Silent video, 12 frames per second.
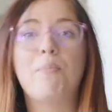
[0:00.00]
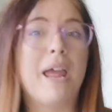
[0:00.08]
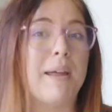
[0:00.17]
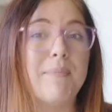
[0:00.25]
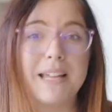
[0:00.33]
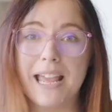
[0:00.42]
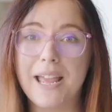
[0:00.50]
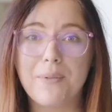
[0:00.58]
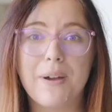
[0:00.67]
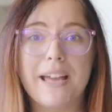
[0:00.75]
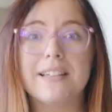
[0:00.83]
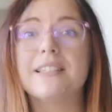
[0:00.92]
payment
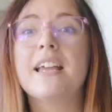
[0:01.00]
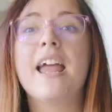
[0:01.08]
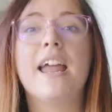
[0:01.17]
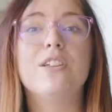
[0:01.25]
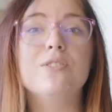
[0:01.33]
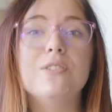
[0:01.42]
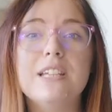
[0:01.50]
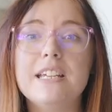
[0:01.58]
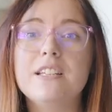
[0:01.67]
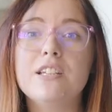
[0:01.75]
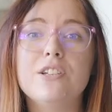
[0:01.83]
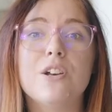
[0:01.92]
gateways. You
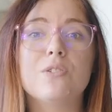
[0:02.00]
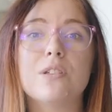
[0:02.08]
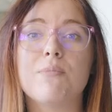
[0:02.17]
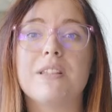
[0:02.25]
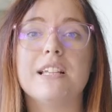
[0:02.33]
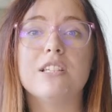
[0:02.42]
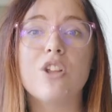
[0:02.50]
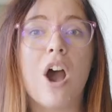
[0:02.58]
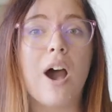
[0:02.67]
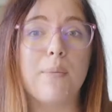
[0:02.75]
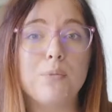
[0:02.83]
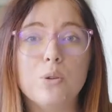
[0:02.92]
need to know some of these
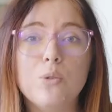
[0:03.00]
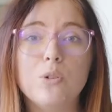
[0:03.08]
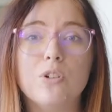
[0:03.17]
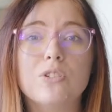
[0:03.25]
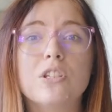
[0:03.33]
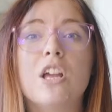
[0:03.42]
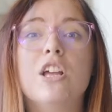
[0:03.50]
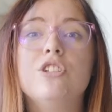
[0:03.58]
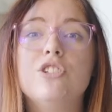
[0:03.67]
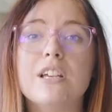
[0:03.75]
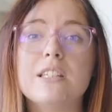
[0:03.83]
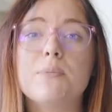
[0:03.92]
top tools
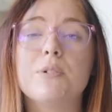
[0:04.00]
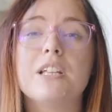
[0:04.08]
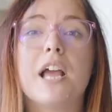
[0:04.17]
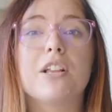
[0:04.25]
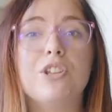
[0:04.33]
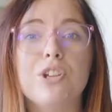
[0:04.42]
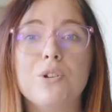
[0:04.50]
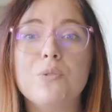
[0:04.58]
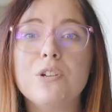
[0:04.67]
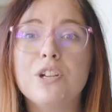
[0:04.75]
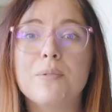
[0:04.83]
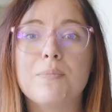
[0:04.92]
just to protect
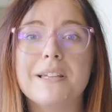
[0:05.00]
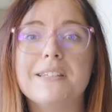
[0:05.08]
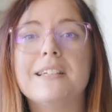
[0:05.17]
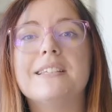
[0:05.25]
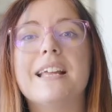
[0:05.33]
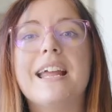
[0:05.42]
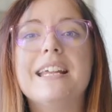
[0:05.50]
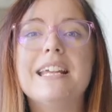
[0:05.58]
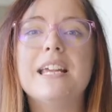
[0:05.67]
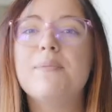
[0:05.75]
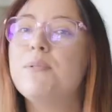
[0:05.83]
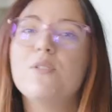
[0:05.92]
you, your business, and
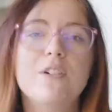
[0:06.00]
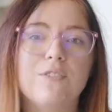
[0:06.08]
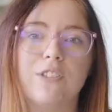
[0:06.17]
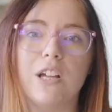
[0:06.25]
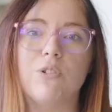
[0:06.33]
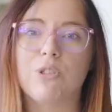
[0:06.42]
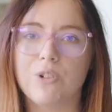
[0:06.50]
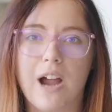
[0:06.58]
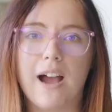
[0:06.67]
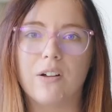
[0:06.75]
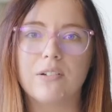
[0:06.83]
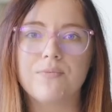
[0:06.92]
keep you afloat throughout.